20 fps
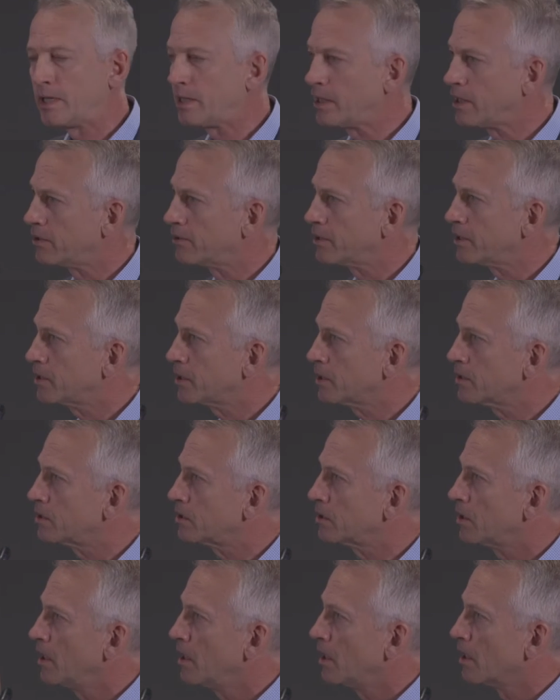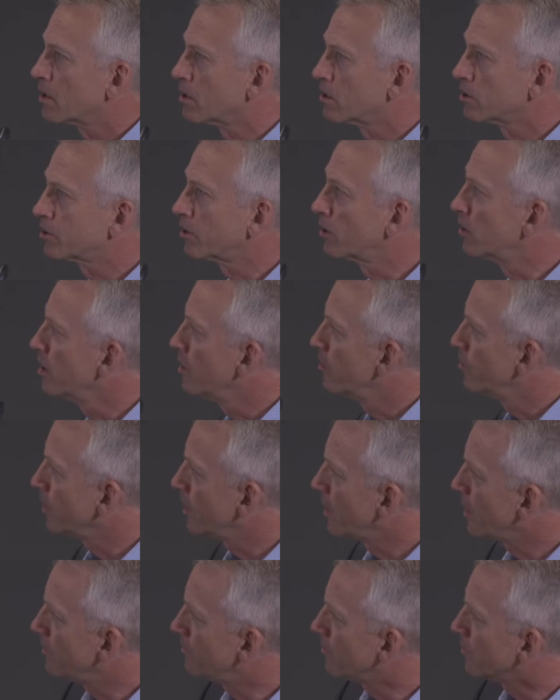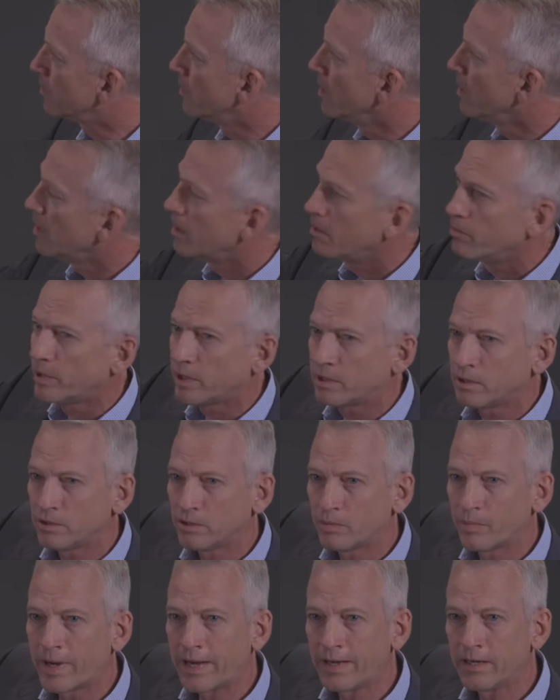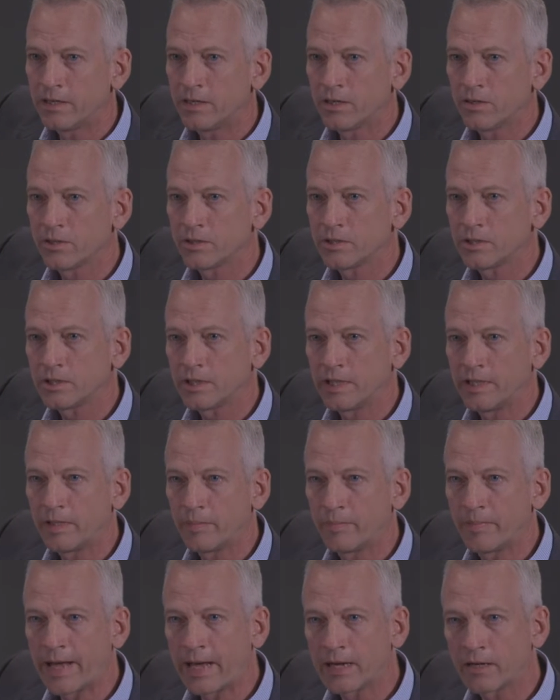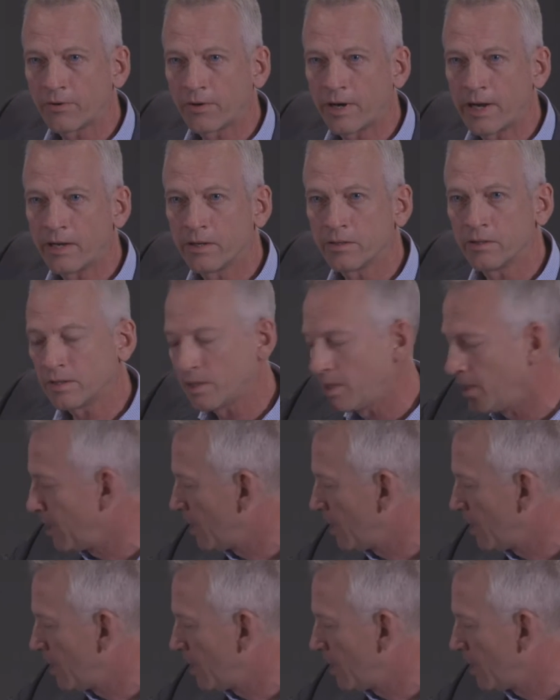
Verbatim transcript: inheritance, and also behavior. Because you might notice in the background